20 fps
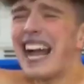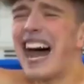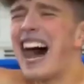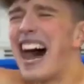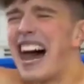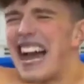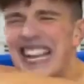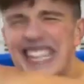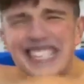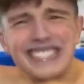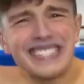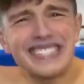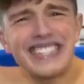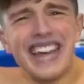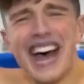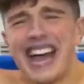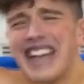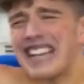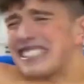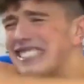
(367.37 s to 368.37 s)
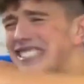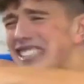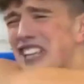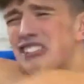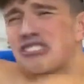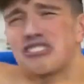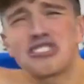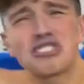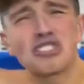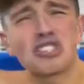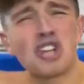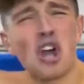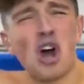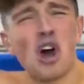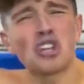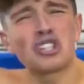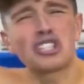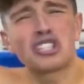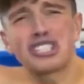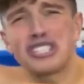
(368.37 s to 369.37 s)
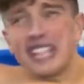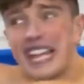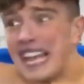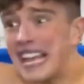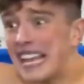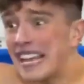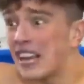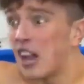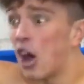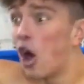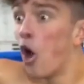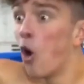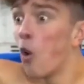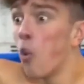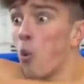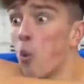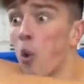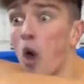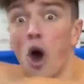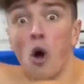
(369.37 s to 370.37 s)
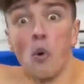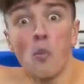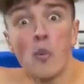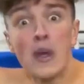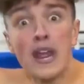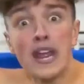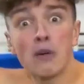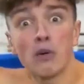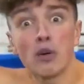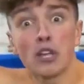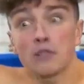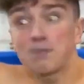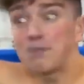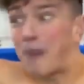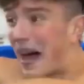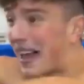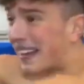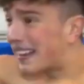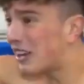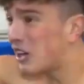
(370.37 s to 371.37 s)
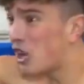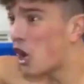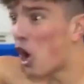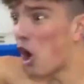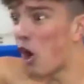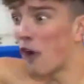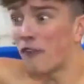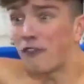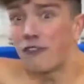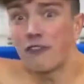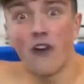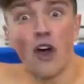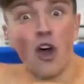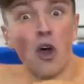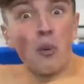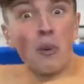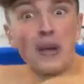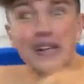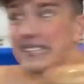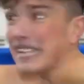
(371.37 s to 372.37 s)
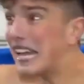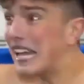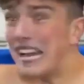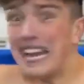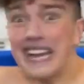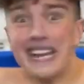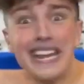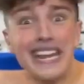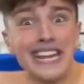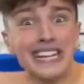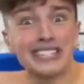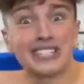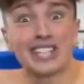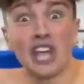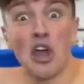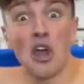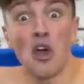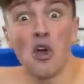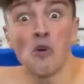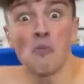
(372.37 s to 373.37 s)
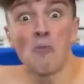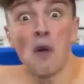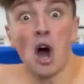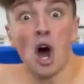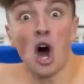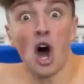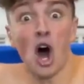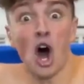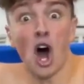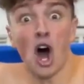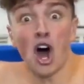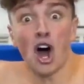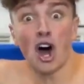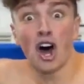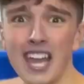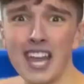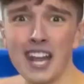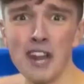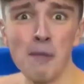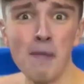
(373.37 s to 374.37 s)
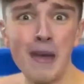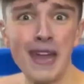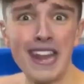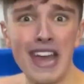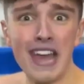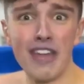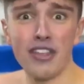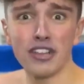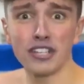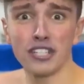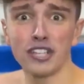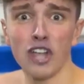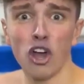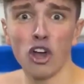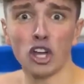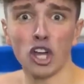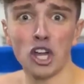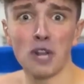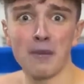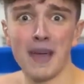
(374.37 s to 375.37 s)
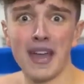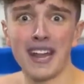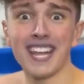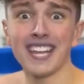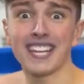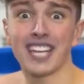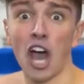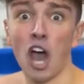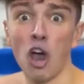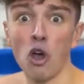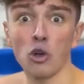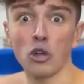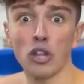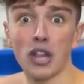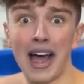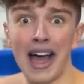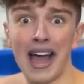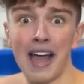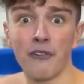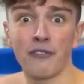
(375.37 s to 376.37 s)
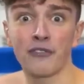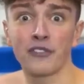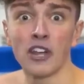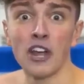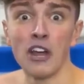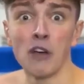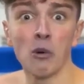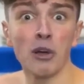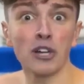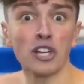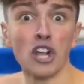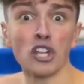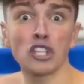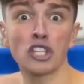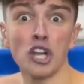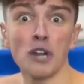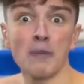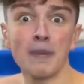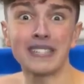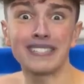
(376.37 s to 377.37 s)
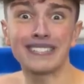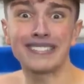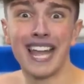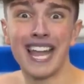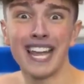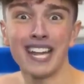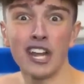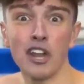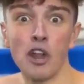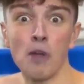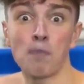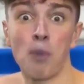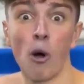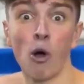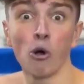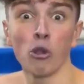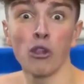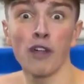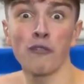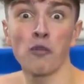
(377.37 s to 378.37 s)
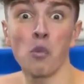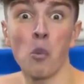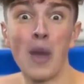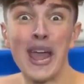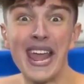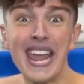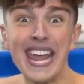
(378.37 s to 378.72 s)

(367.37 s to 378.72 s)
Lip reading: Guys, that is disgusting. What we was bad enough. We didn't need two more. In a minute, there's not gonna be any coke left. We're just gonna be staying in a pool of